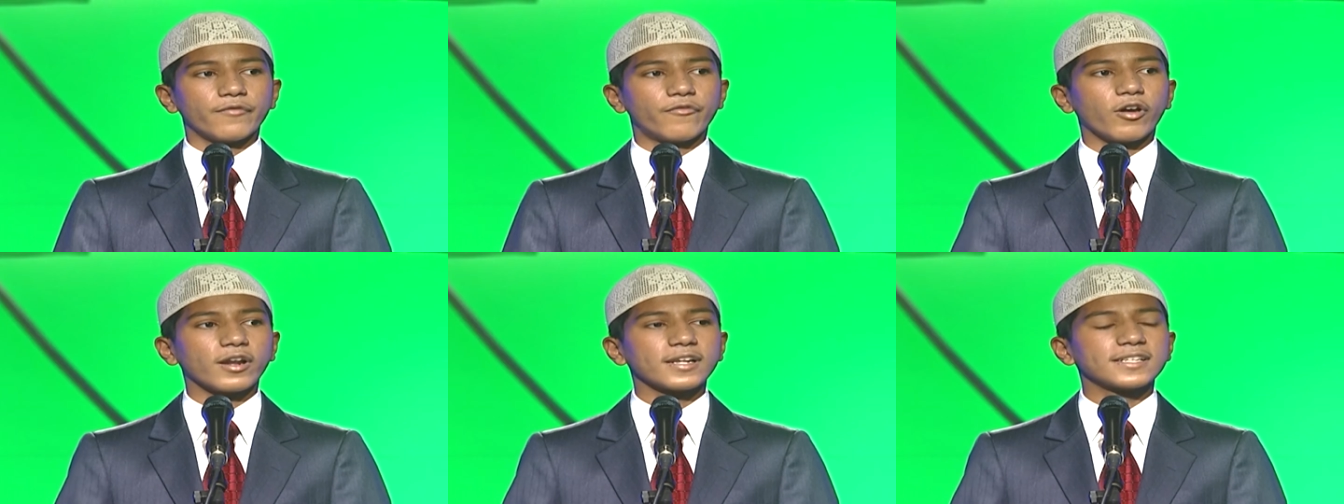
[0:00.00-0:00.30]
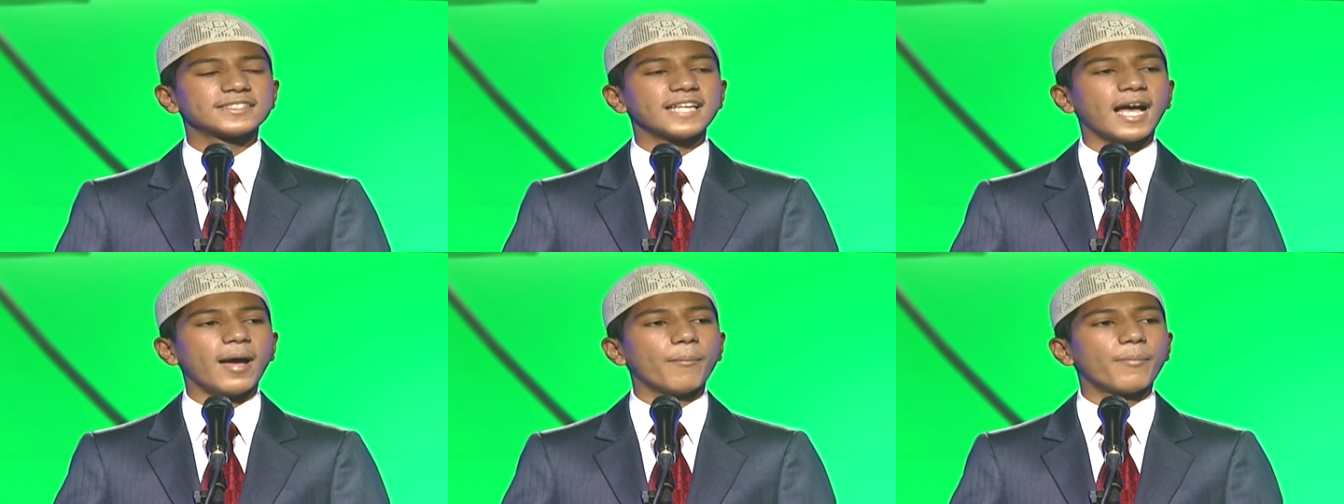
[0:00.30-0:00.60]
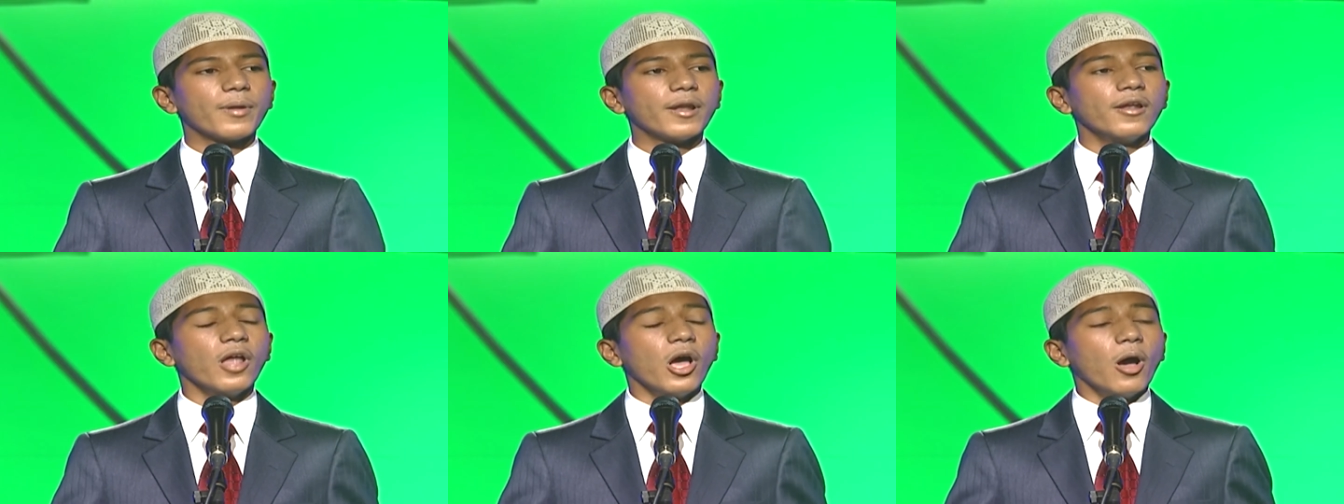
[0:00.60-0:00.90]
For
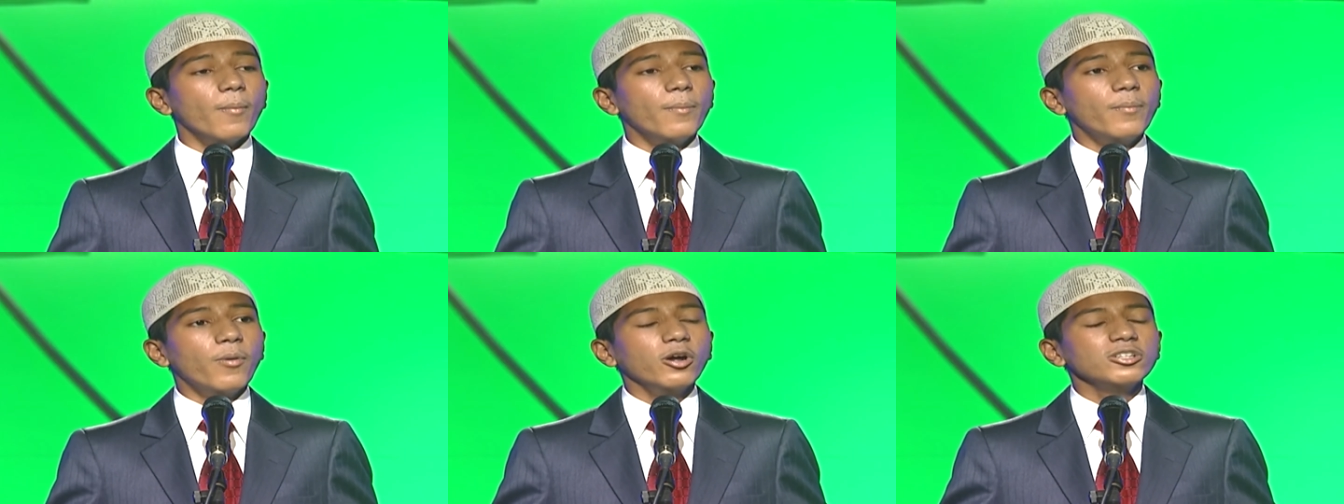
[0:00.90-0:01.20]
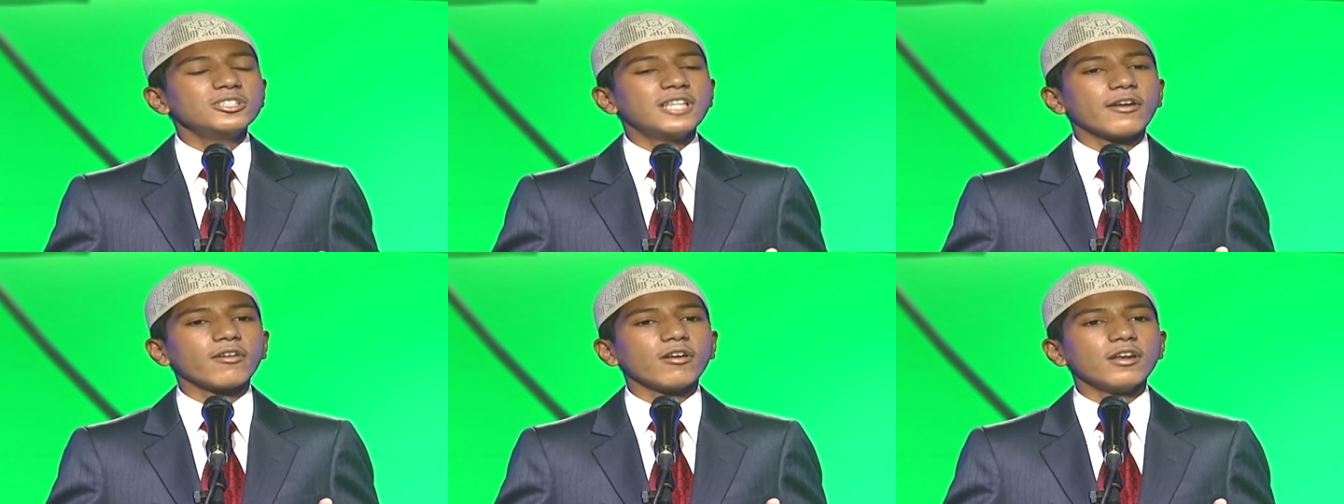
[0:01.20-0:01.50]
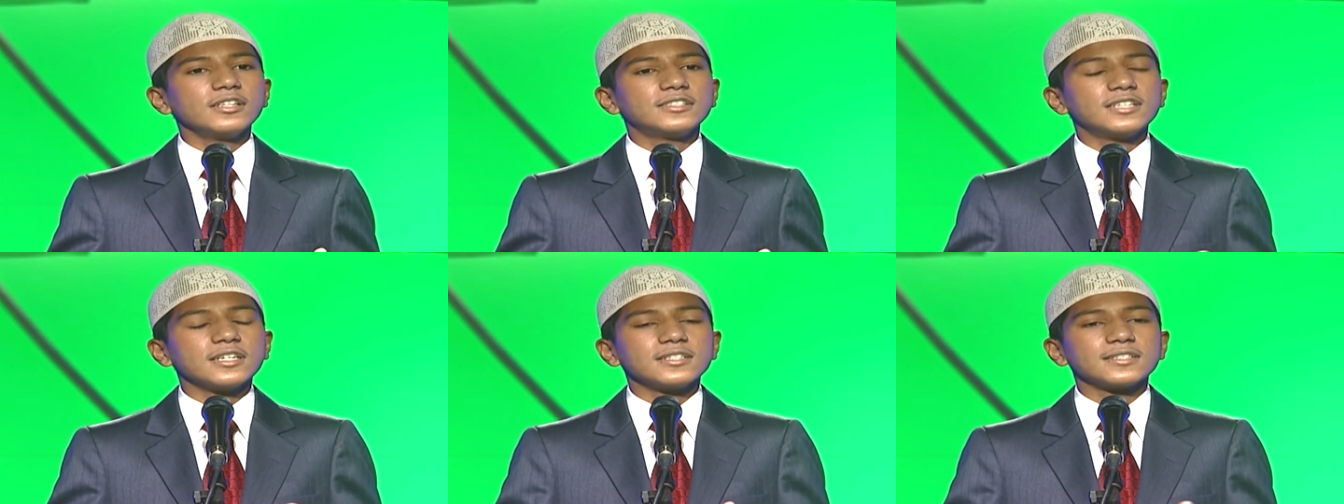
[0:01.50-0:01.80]
example, both the
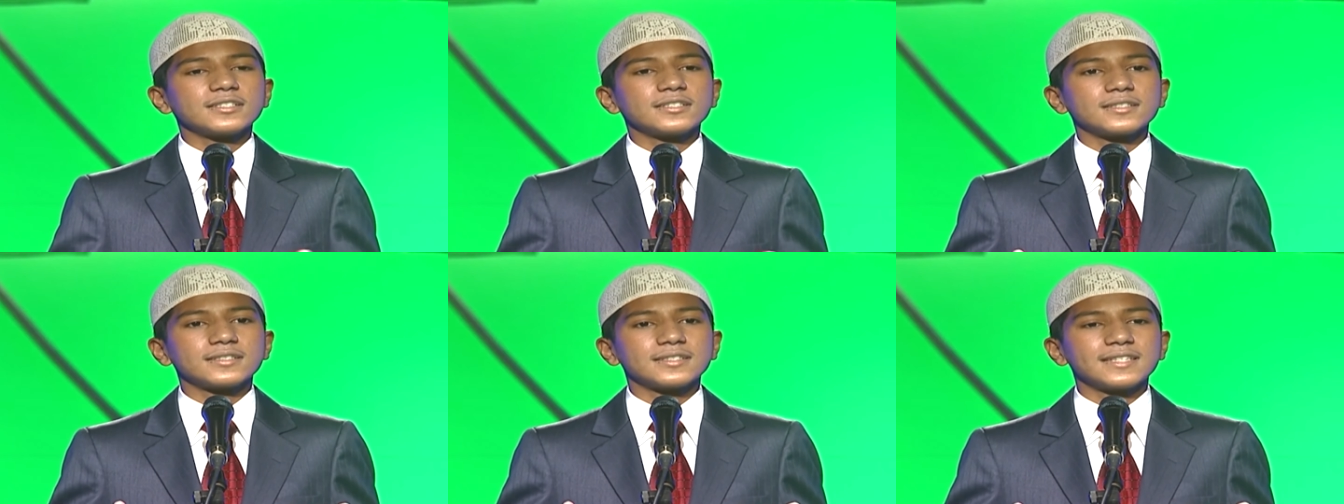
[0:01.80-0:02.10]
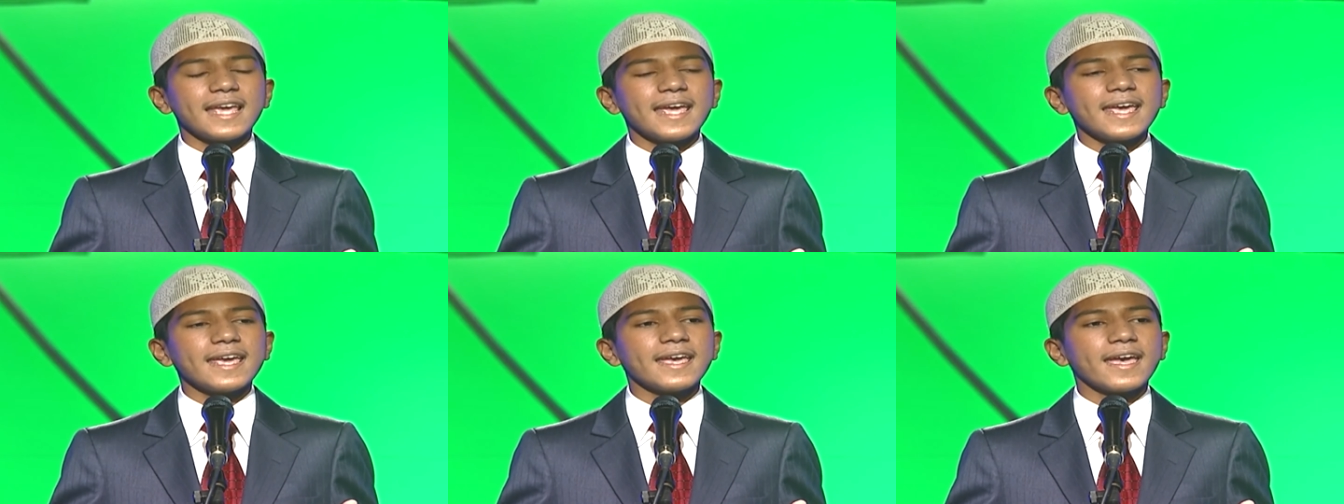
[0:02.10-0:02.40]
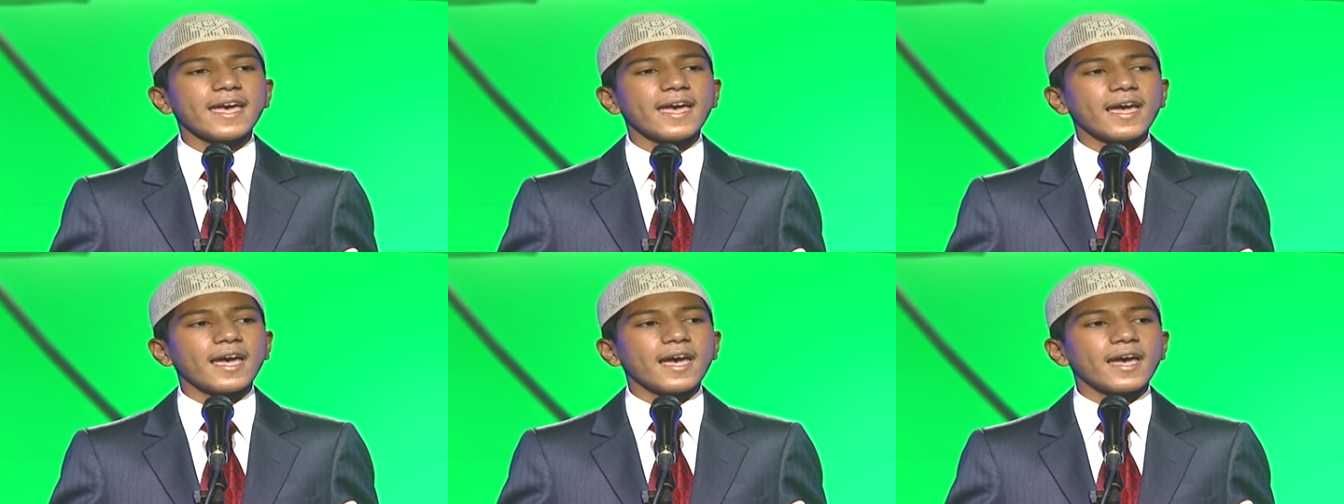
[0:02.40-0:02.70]
religions say
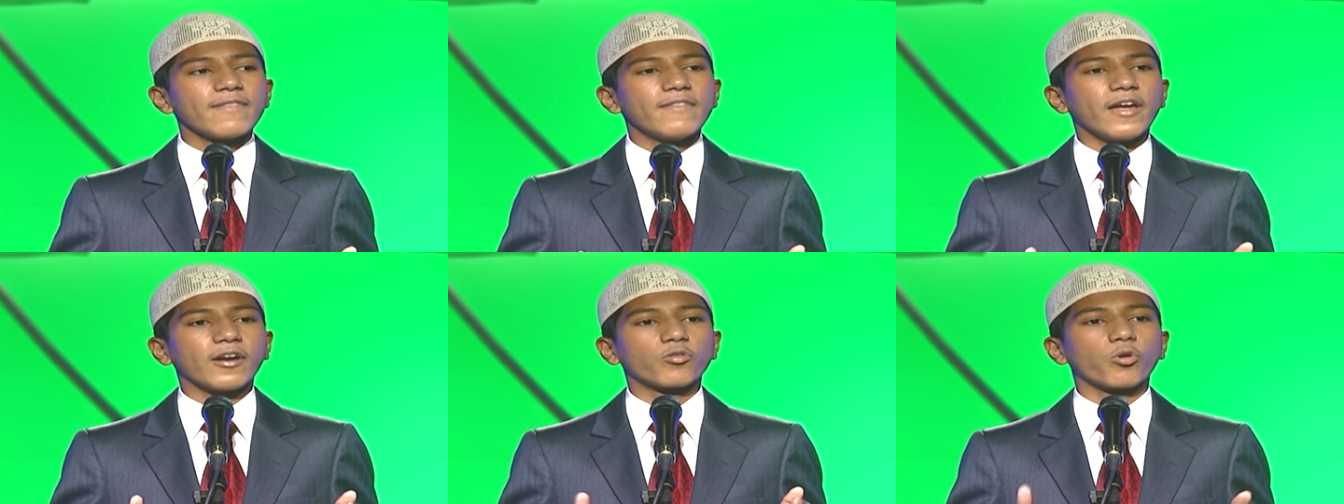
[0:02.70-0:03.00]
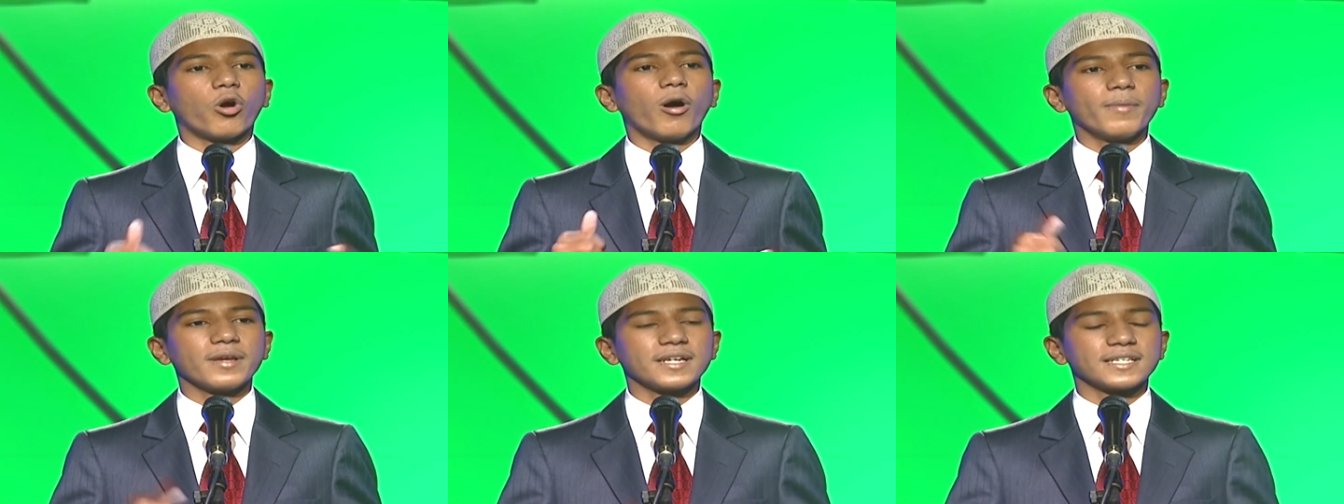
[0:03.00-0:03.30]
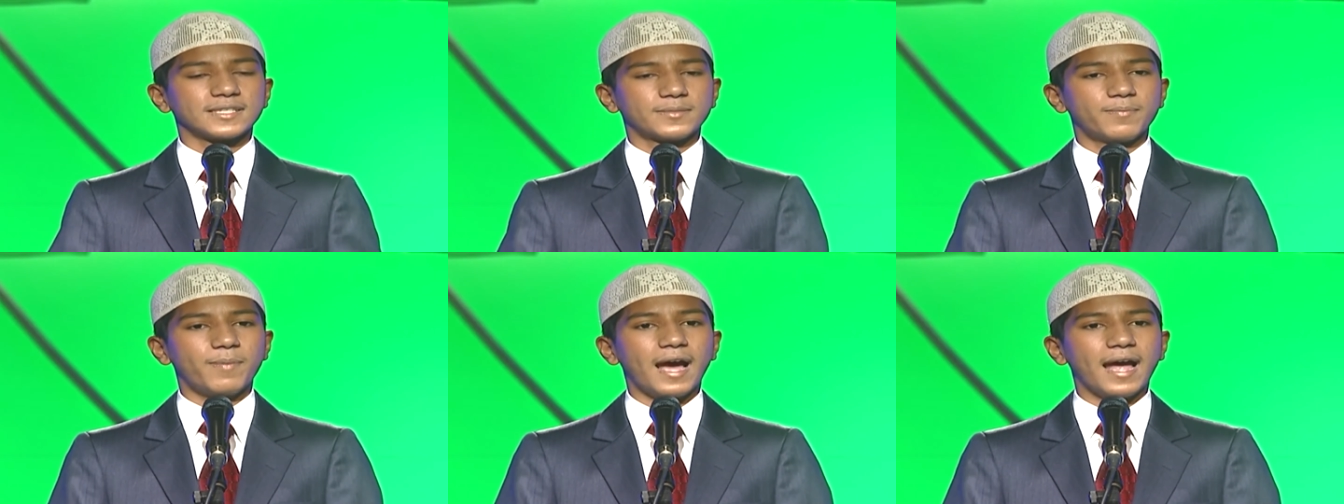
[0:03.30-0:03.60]
that robbing
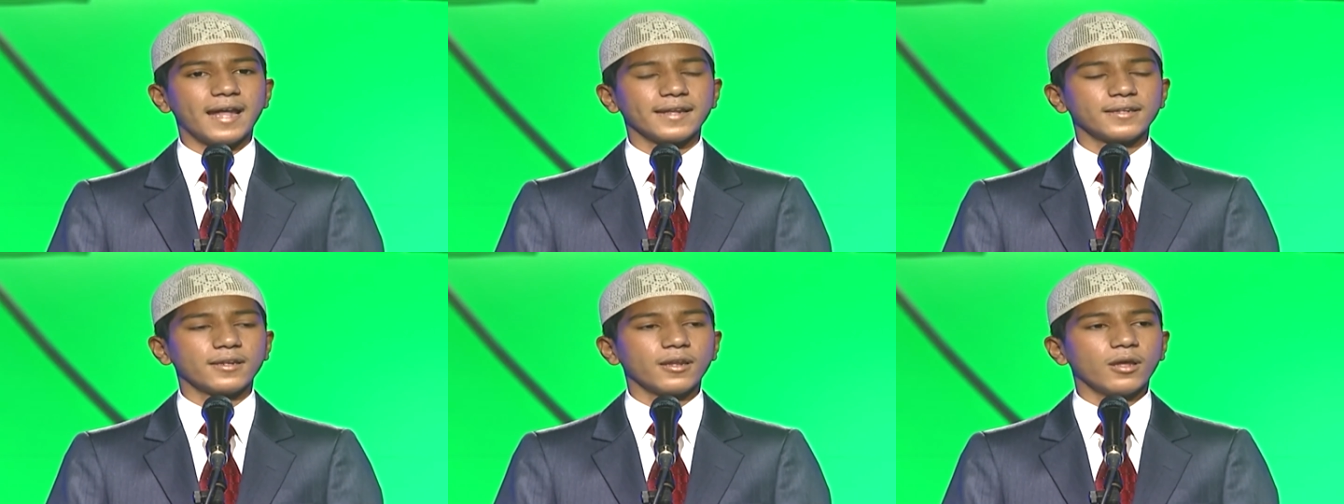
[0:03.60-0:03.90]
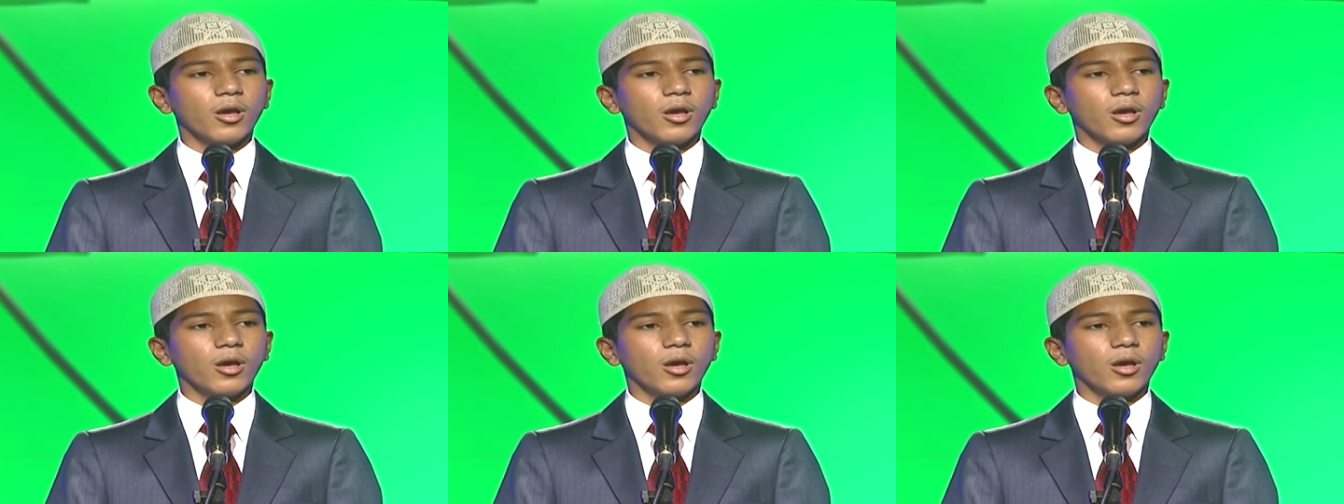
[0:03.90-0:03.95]
is bad.